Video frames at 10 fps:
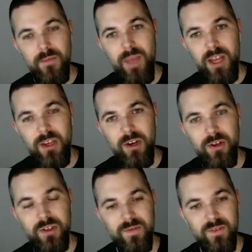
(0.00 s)
many
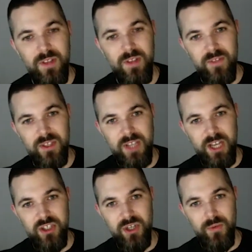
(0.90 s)
years of
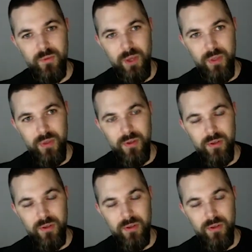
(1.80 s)
discussion with